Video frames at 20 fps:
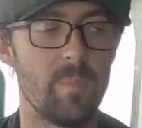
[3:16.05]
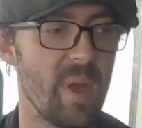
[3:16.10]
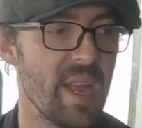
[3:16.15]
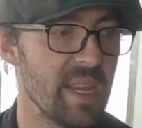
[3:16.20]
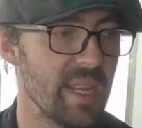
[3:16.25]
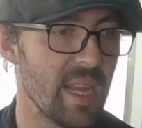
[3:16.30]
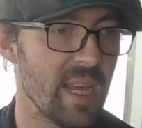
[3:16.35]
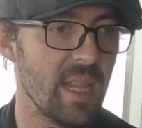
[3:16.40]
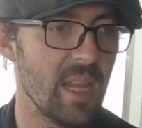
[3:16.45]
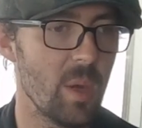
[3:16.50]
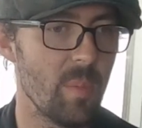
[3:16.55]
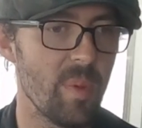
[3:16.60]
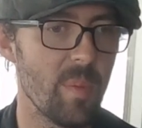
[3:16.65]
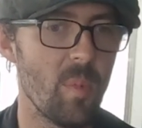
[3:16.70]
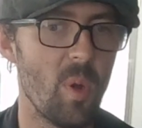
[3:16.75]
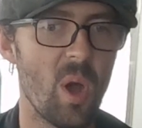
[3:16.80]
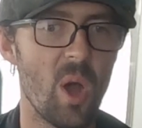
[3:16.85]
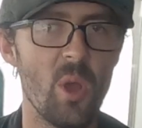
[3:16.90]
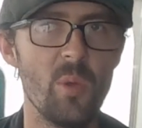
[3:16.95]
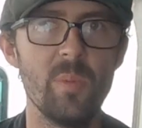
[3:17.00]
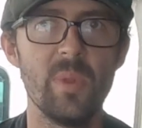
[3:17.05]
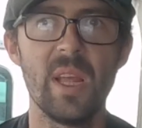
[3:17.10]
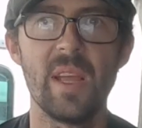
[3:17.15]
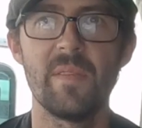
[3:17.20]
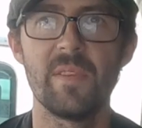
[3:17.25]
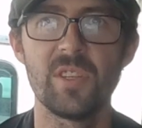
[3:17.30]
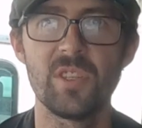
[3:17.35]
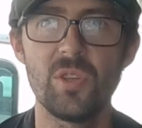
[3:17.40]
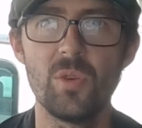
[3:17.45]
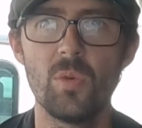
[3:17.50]
Make it a little bit more homely.
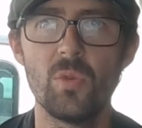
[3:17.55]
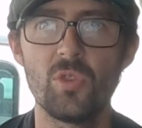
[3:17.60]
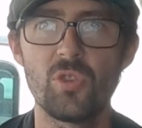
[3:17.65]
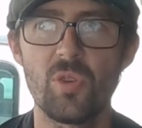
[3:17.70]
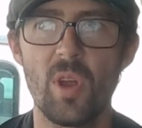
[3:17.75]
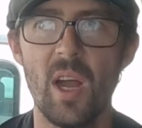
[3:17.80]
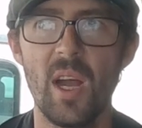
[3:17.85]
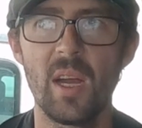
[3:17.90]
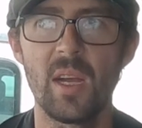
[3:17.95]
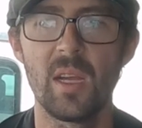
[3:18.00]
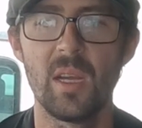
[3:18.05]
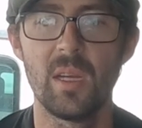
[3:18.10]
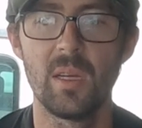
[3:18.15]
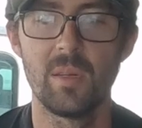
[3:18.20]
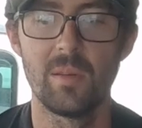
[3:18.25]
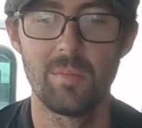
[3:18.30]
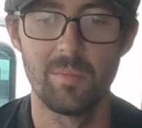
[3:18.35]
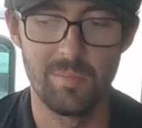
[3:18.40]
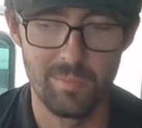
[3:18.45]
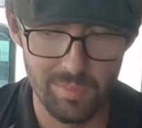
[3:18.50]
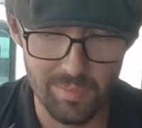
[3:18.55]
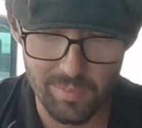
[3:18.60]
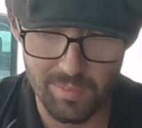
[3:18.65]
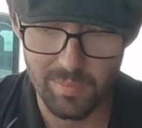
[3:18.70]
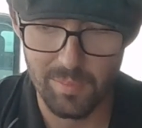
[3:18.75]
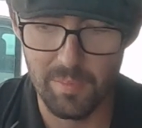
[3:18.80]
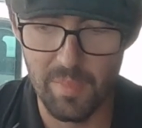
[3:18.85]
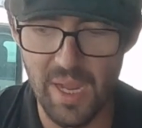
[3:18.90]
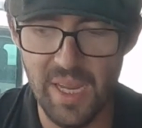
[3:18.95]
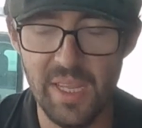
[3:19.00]
If it's your truck,
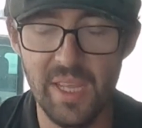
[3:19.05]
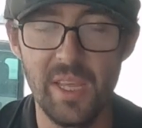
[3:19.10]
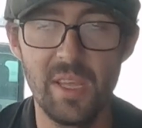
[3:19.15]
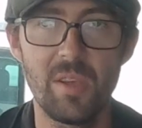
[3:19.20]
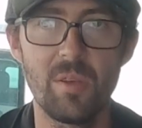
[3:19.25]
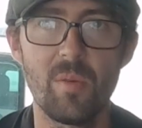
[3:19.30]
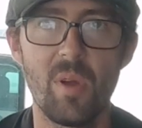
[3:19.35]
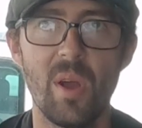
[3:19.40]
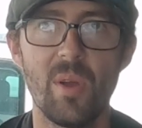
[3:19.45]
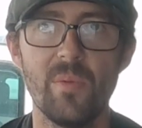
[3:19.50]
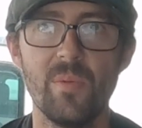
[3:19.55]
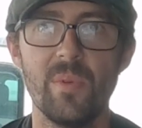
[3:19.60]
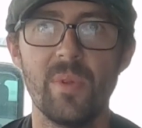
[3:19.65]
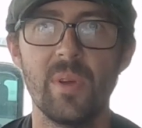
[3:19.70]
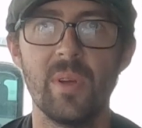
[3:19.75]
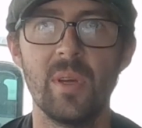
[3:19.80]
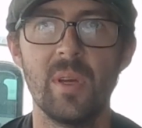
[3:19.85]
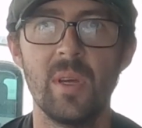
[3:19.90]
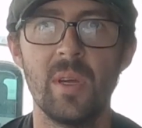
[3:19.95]
make it your own.